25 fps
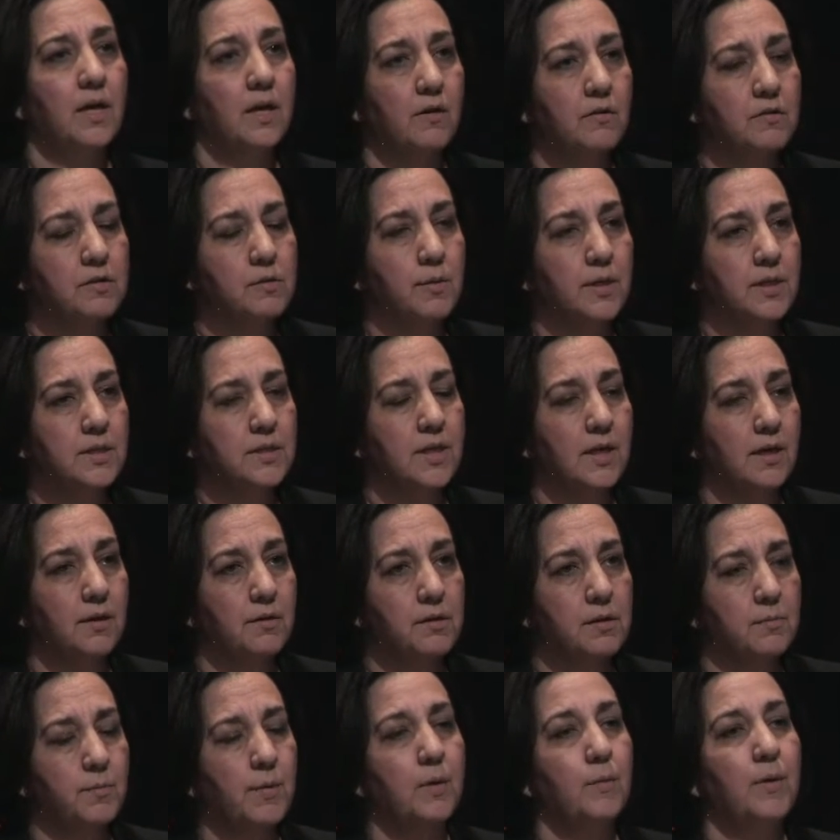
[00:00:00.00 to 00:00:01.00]
Here's what it
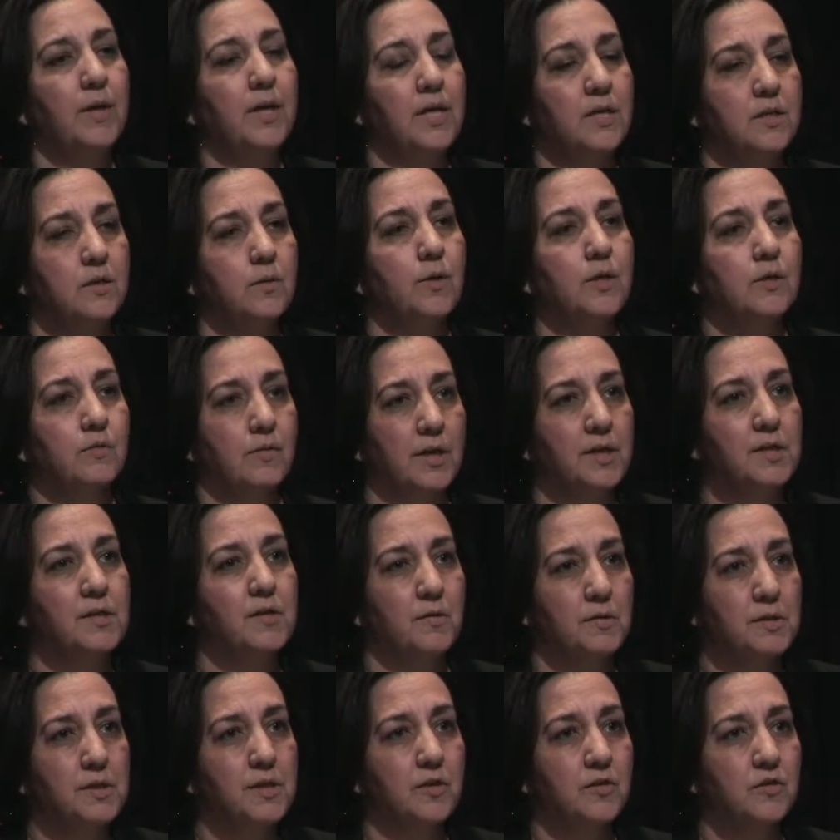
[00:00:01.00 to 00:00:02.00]
tells me. We need to address
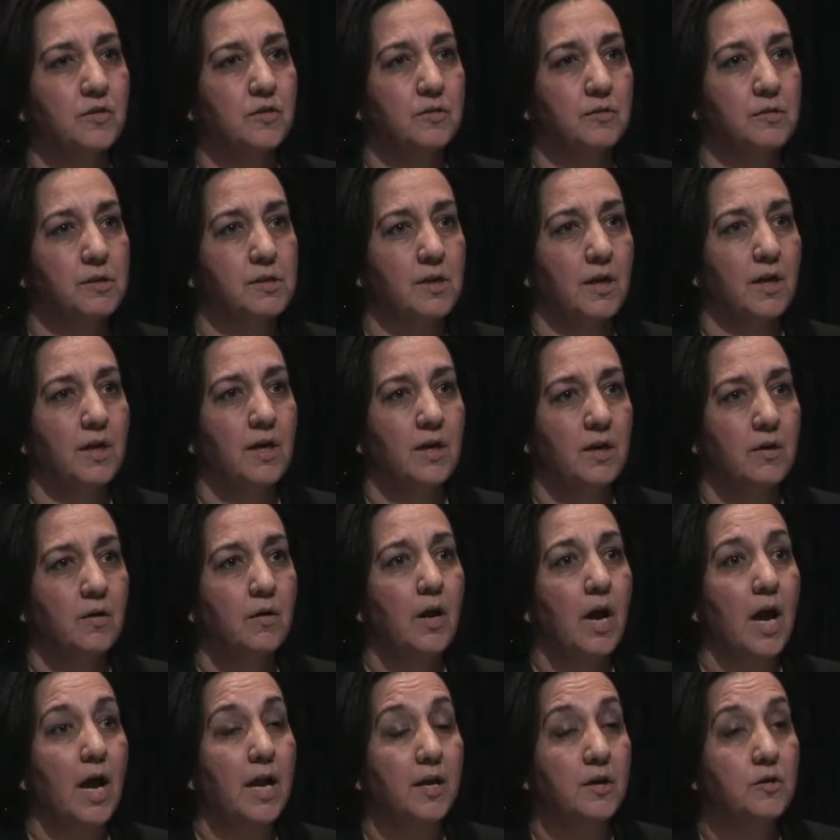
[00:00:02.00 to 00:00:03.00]
those issues
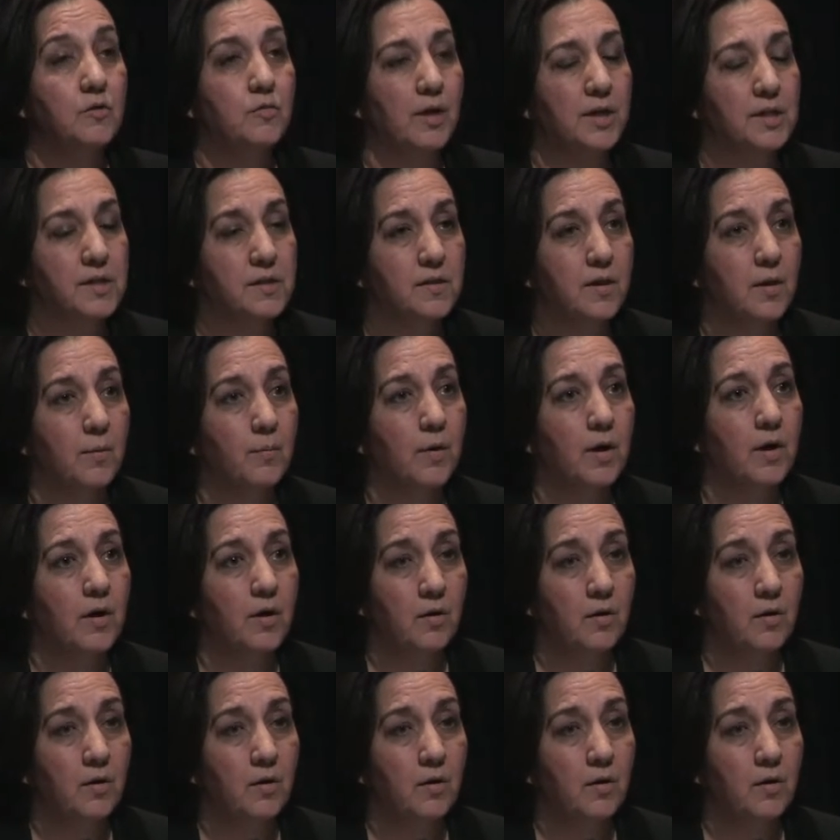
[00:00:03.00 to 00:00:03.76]
and address them